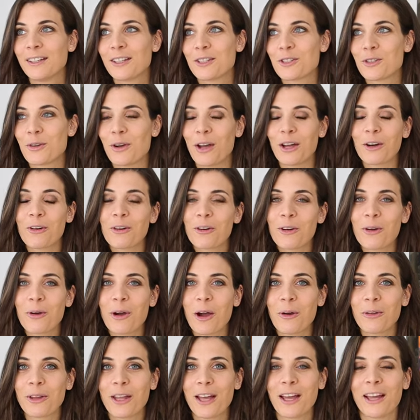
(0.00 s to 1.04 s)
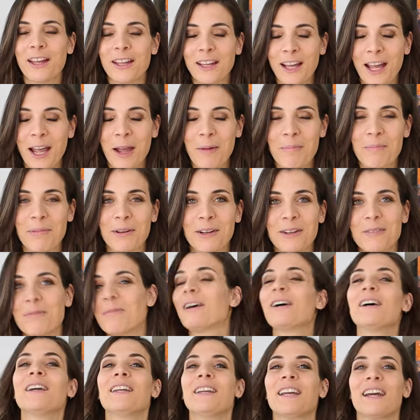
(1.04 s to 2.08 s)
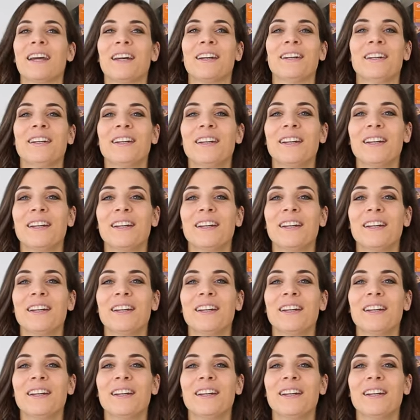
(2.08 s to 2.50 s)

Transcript: So I don't know how that happened, but yeah.